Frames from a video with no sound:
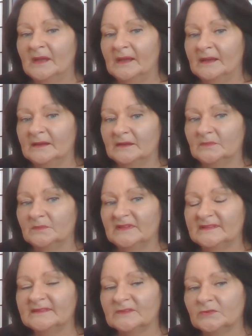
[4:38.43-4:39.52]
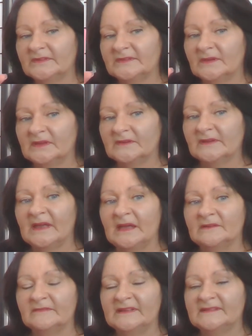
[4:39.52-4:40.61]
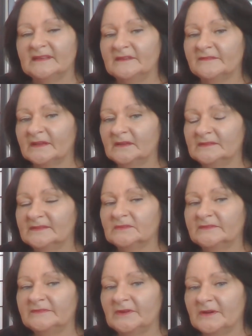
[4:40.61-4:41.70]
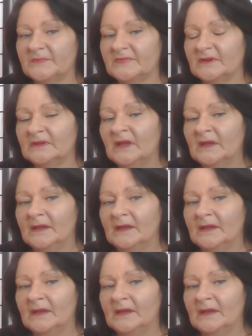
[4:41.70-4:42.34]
This is also giving and receiving sort of type thing.